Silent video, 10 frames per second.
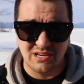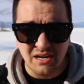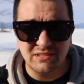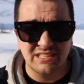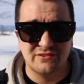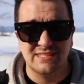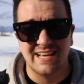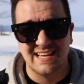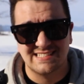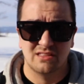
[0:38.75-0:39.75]
a couple different
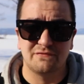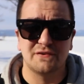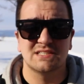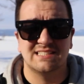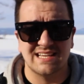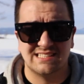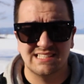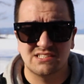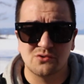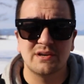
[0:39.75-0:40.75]
tests. The first test
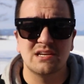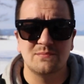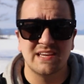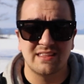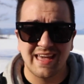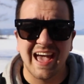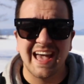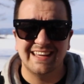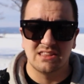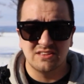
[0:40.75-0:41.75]
is going to be
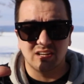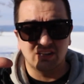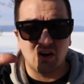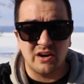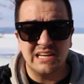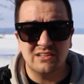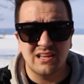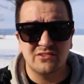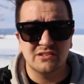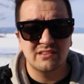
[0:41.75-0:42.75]
the audio
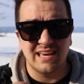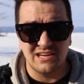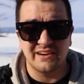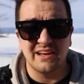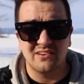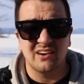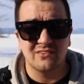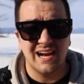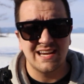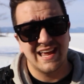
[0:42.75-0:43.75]
level that you're hearing
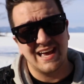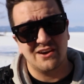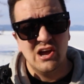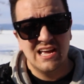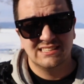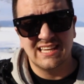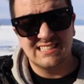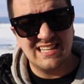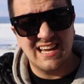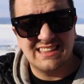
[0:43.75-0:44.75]
right now.
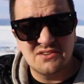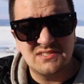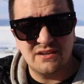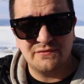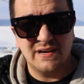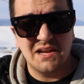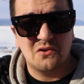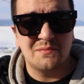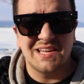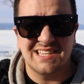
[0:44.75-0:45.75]
Test it at those different
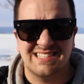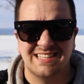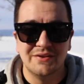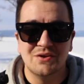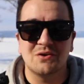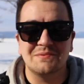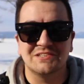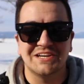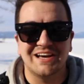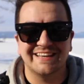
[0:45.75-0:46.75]
increments, normal
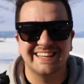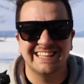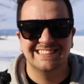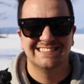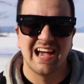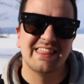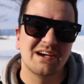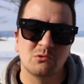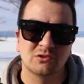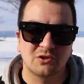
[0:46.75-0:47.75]
talking, and
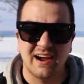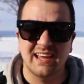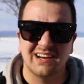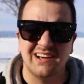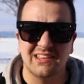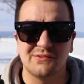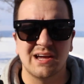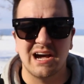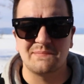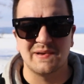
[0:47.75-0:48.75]
then we'll crank it all the way
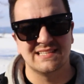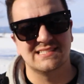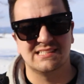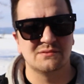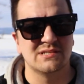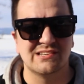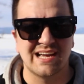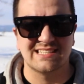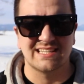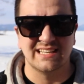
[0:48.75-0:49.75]
up and see what you guys can